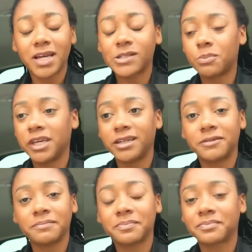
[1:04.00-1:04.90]
as
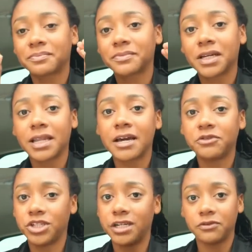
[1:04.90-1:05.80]
being
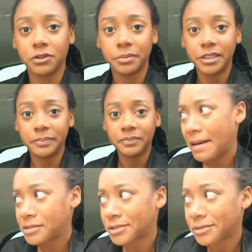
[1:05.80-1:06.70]
life change for me.
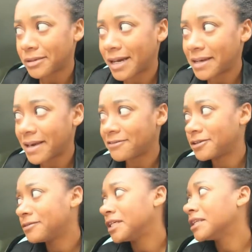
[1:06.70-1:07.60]
Also, I
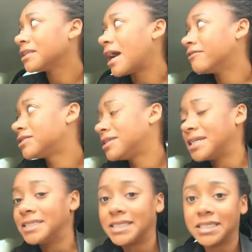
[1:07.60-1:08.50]
never really loved
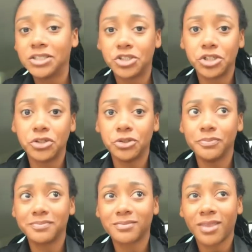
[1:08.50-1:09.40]
the idea
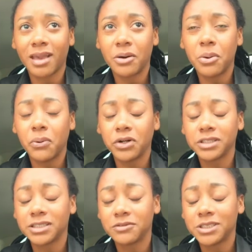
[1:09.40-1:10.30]
to
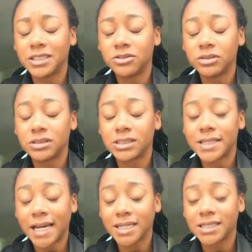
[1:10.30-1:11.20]
work every day doing
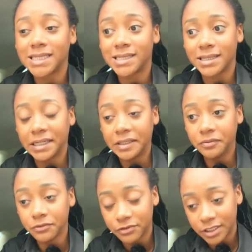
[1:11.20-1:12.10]
exactly the
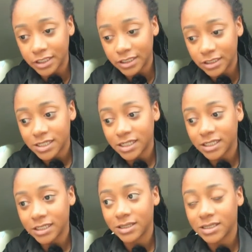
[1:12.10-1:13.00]
same thing,
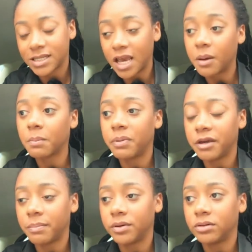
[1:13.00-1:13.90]
seeing the same
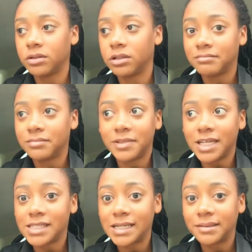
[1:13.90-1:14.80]
people.
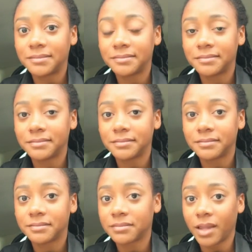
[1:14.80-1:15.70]
That's it.
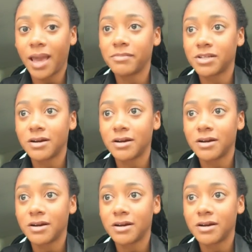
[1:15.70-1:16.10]
I'm